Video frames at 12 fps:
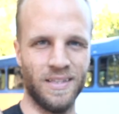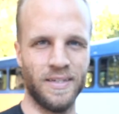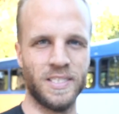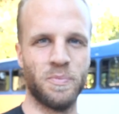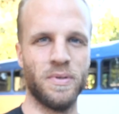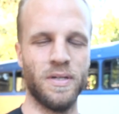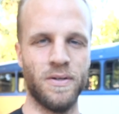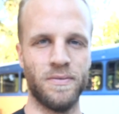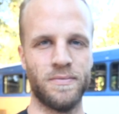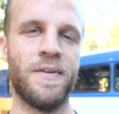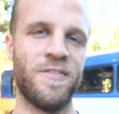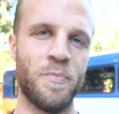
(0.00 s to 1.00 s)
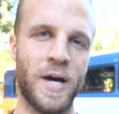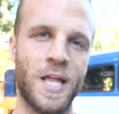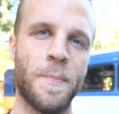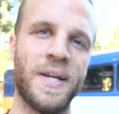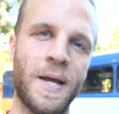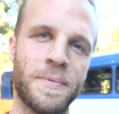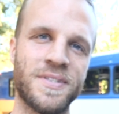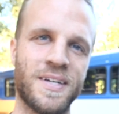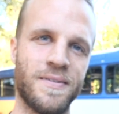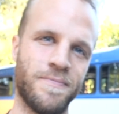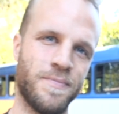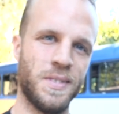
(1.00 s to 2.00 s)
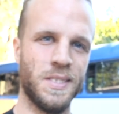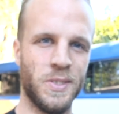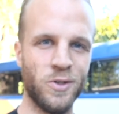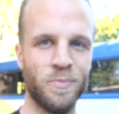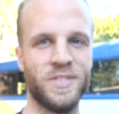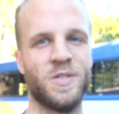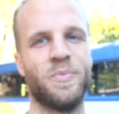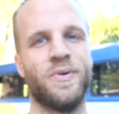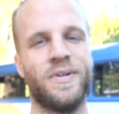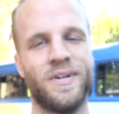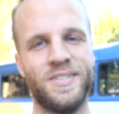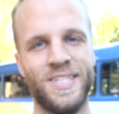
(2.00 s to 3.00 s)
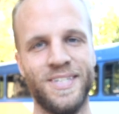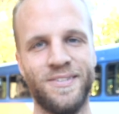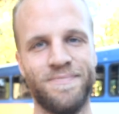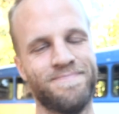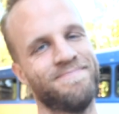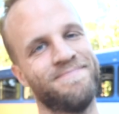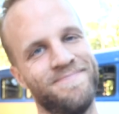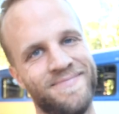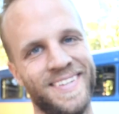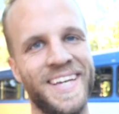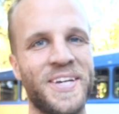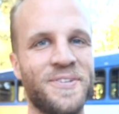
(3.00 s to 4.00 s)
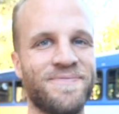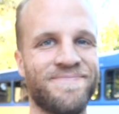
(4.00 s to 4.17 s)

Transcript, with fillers: links below. If you buy them on Amazon, you'll be supporting our channel. Thank you.